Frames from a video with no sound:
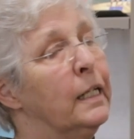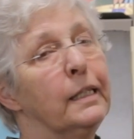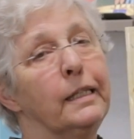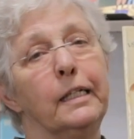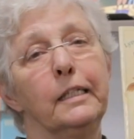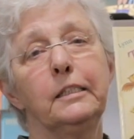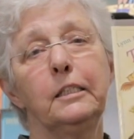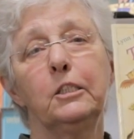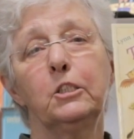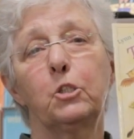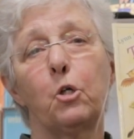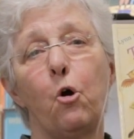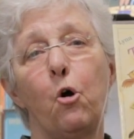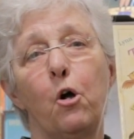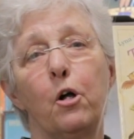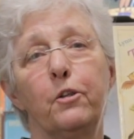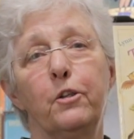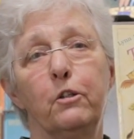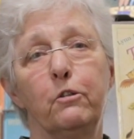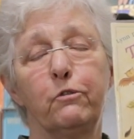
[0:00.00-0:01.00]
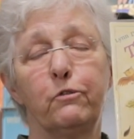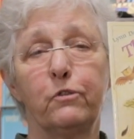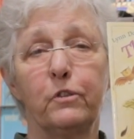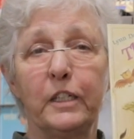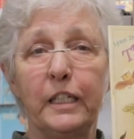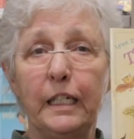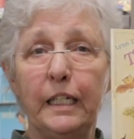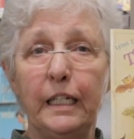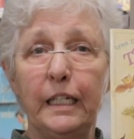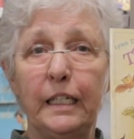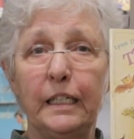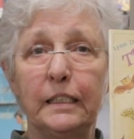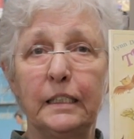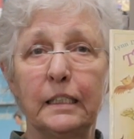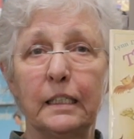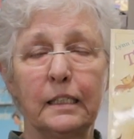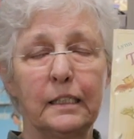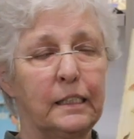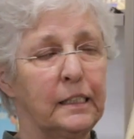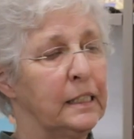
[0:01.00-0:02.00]
This is called The
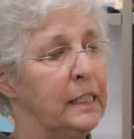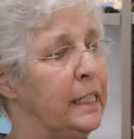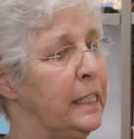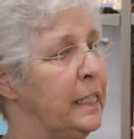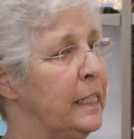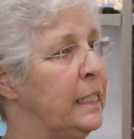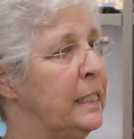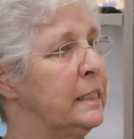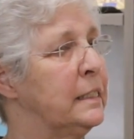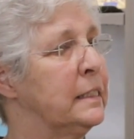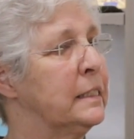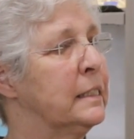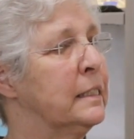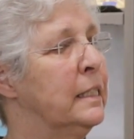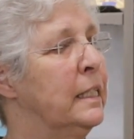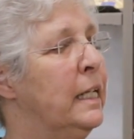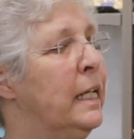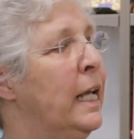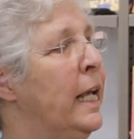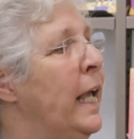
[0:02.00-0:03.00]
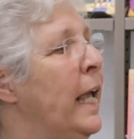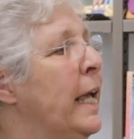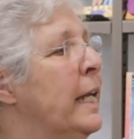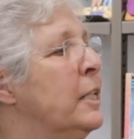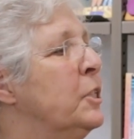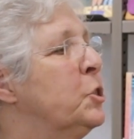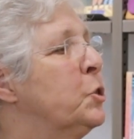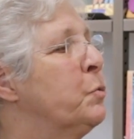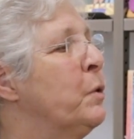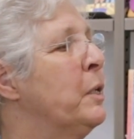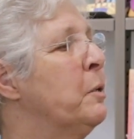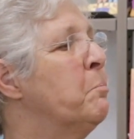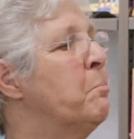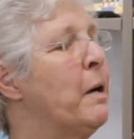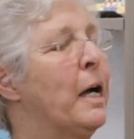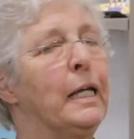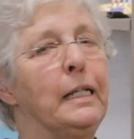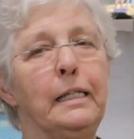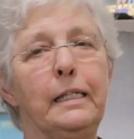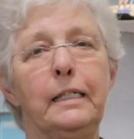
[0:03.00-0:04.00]
Flea's Sneeze, and it's written
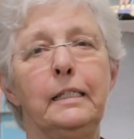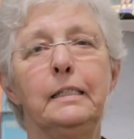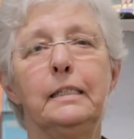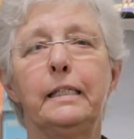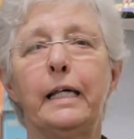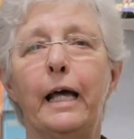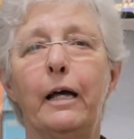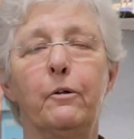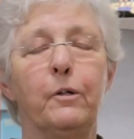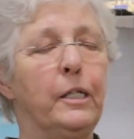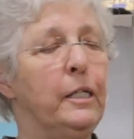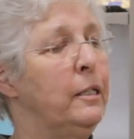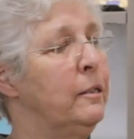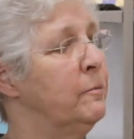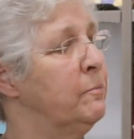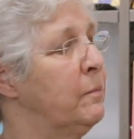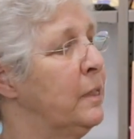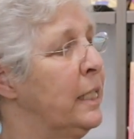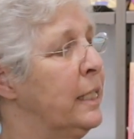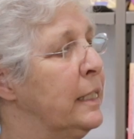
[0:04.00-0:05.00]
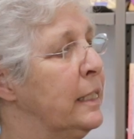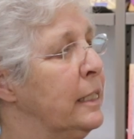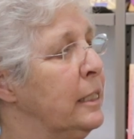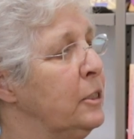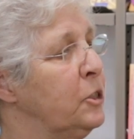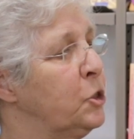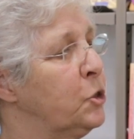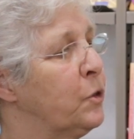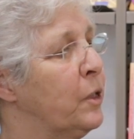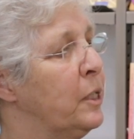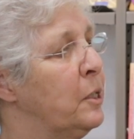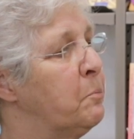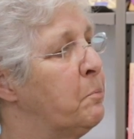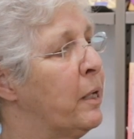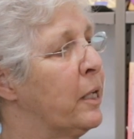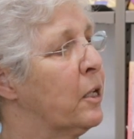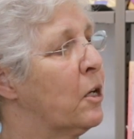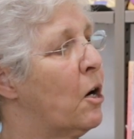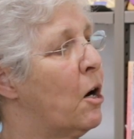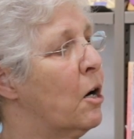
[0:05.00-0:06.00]
by Lynn Downey and illustrated
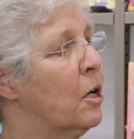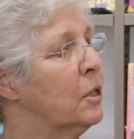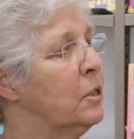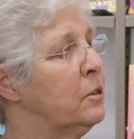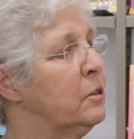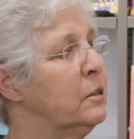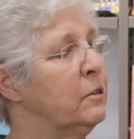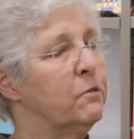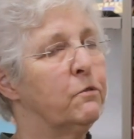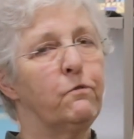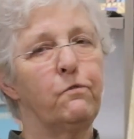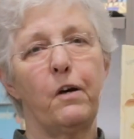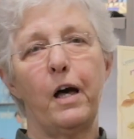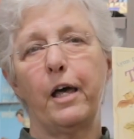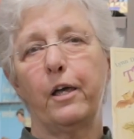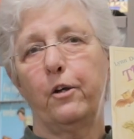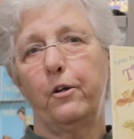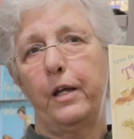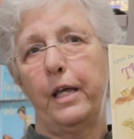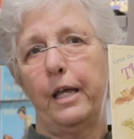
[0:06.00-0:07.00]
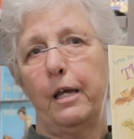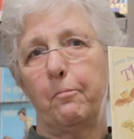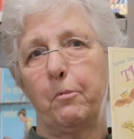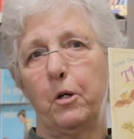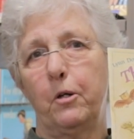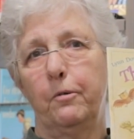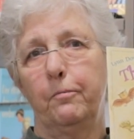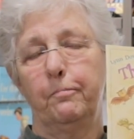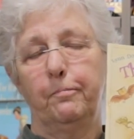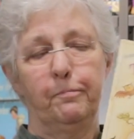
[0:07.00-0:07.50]
by Karla Firehammer.